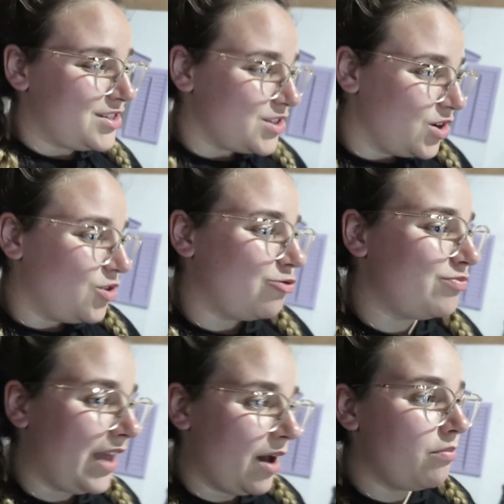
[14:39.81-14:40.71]
So
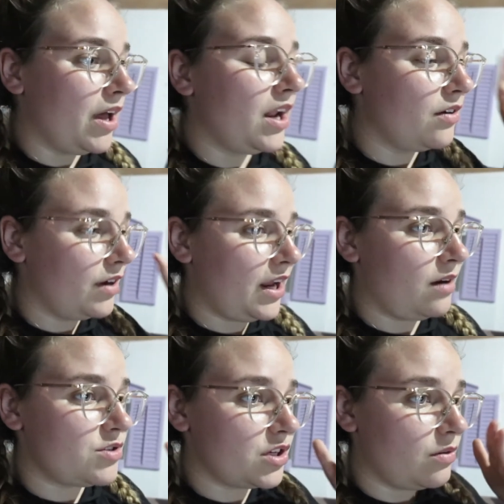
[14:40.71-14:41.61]
yeah, but right now
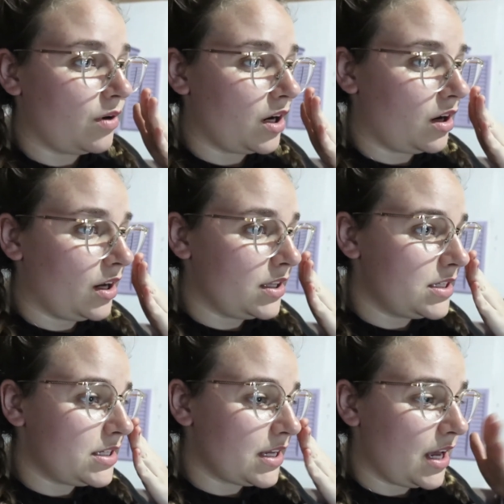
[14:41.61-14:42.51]
I'm just gonna work on
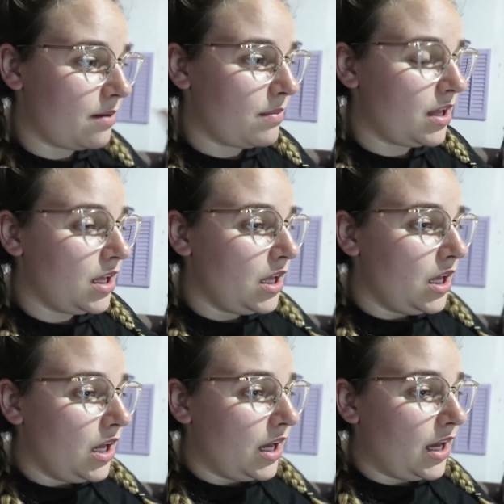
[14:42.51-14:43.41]
some
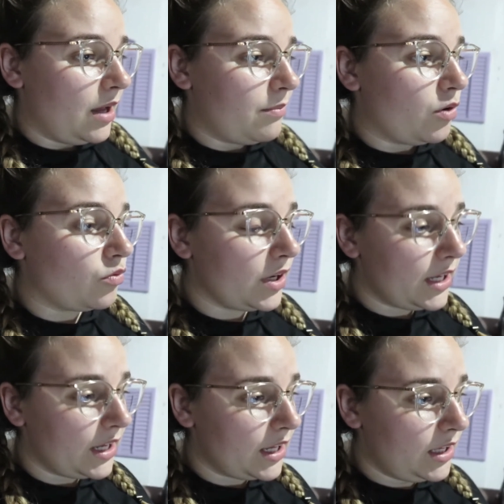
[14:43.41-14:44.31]

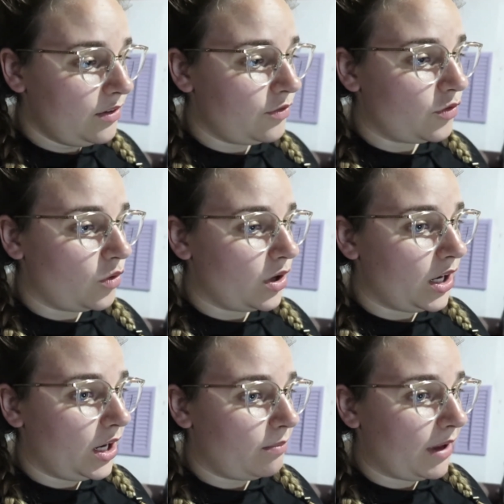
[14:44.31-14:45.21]
reading
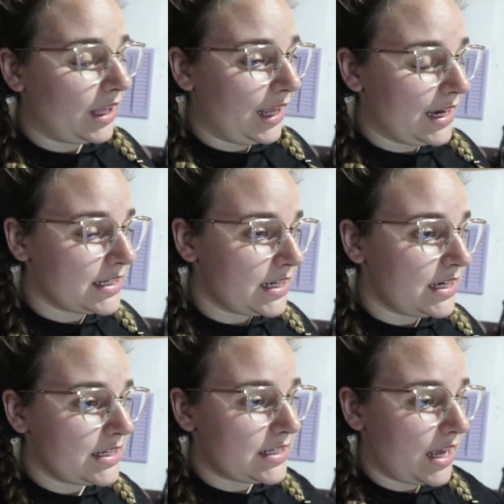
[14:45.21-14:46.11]
for my
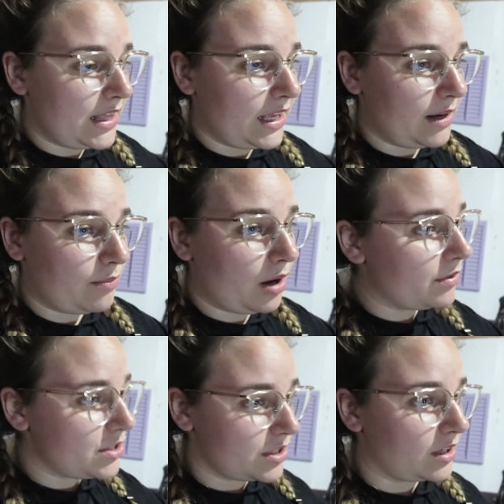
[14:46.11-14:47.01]
classes, and then I'm
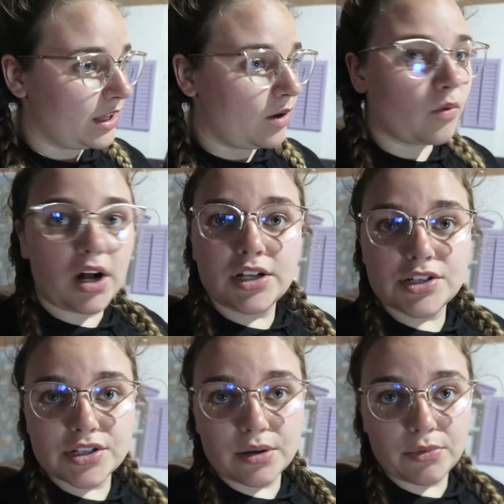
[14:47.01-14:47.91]
probably just gonna like
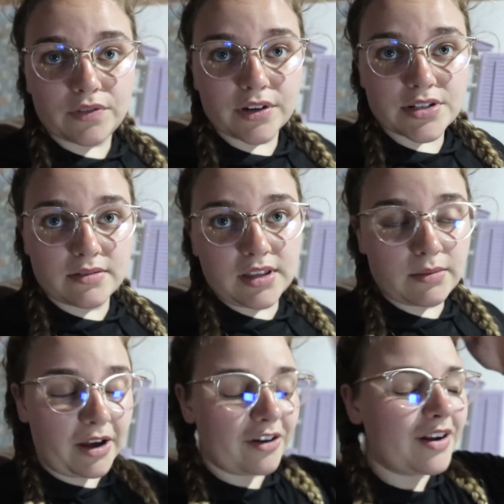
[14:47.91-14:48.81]
watch a movie or something in the
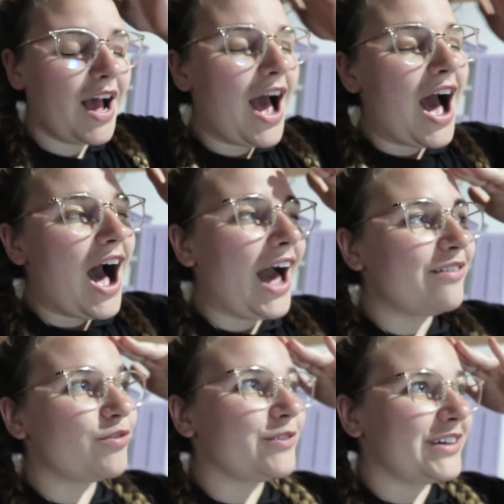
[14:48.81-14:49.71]
background.
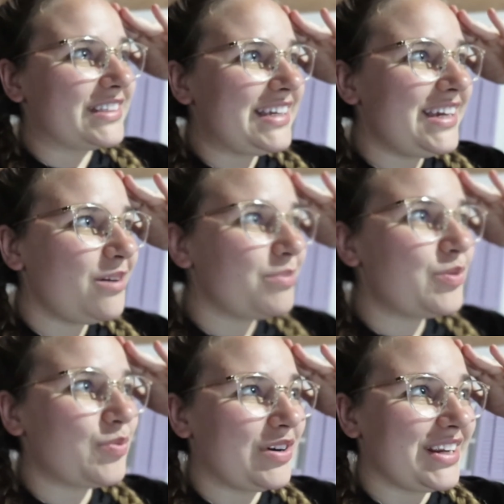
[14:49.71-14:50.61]
I've really
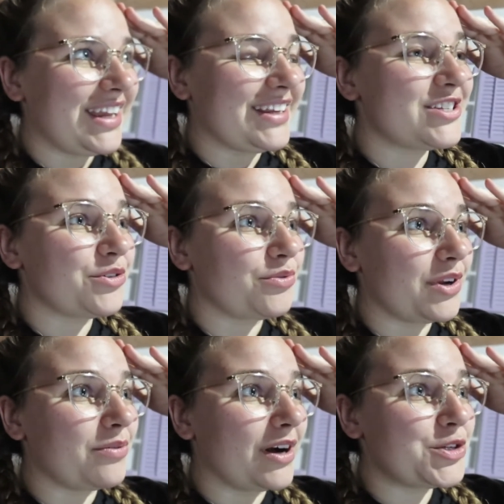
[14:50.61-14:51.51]
been wanting to
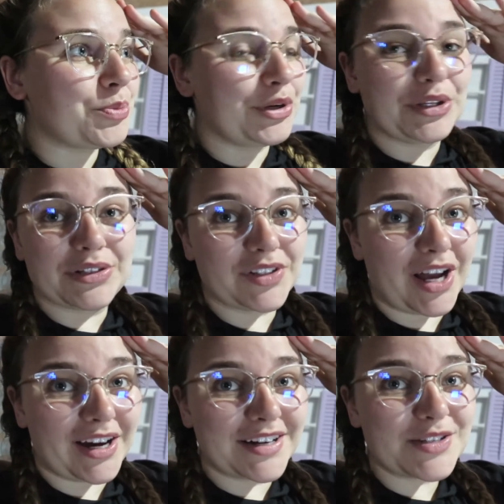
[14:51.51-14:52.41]
rewatch Pretty Little
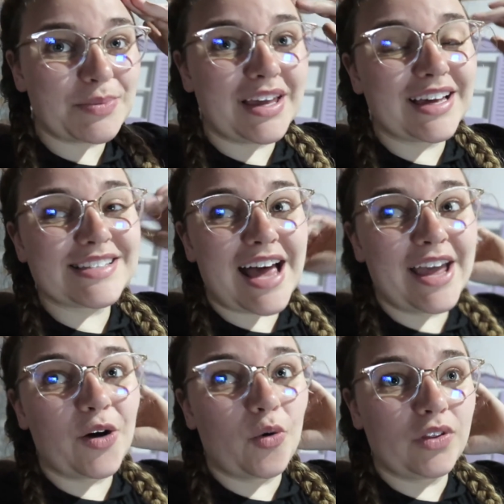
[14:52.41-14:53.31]
Liars because
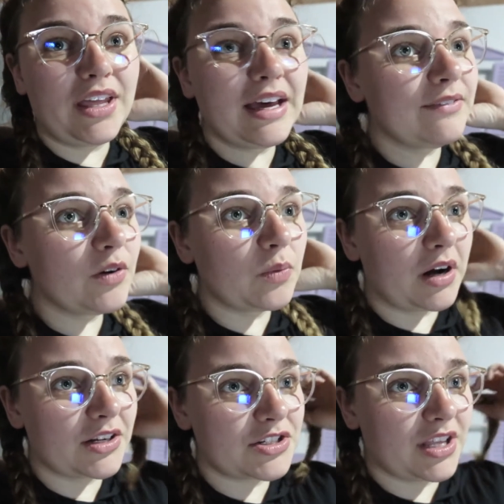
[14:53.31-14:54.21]
I only ever
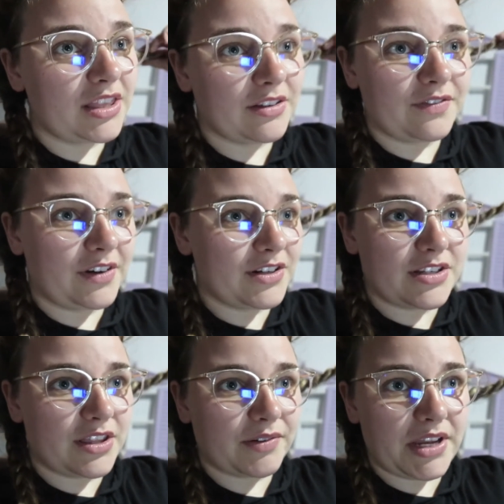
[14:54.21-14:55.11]
watched like the
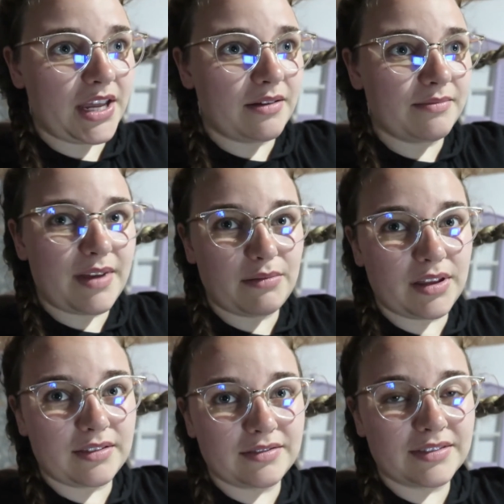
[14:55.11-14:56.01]
first 3,
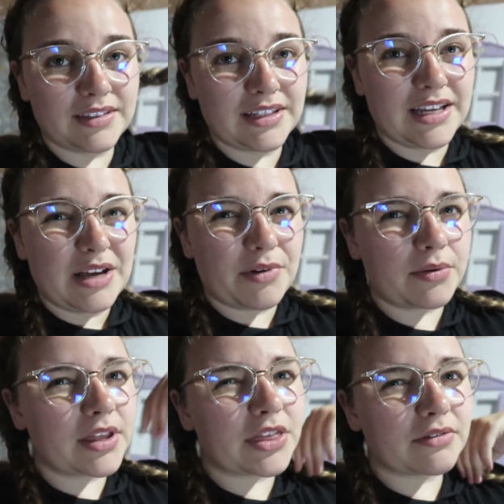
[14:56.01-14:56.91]
maybe
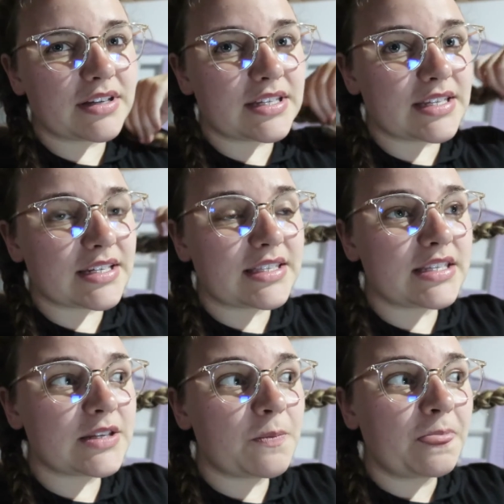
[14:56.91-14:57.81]
probably like 3
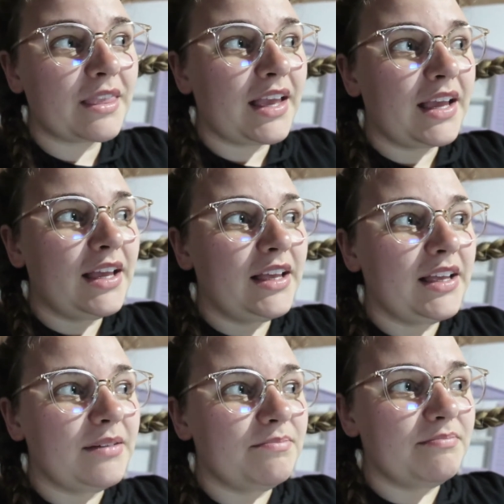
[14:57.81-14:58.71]
seasons,
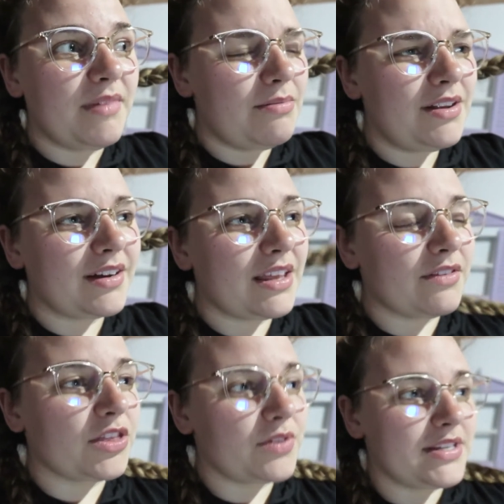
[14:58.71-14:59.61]
maybe not
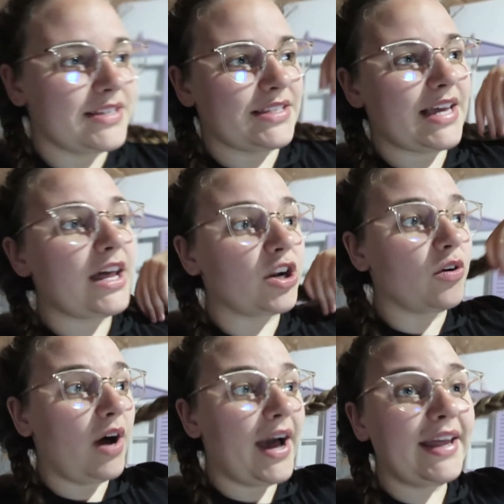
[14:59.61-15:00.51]
even 3 seasons. I don't
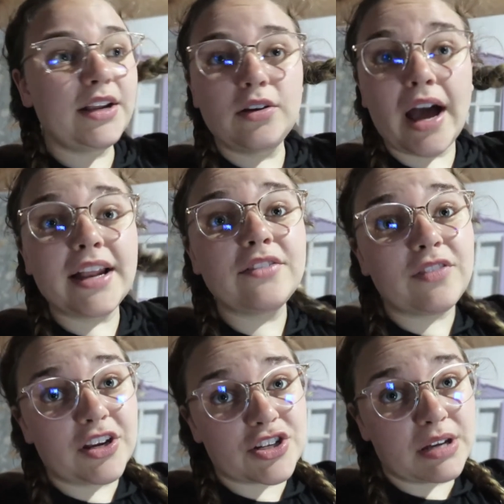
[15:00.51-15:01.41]
know. I didn't
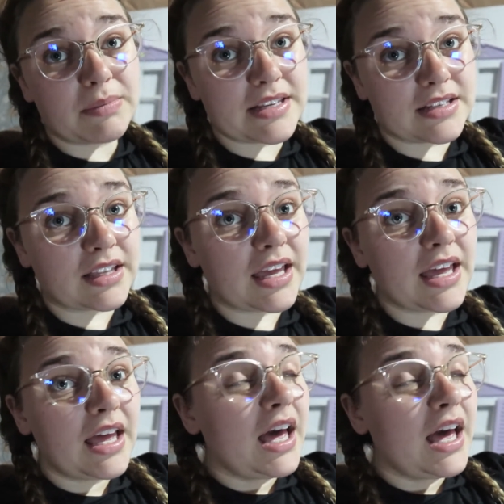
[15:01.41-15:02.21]
finish it basically.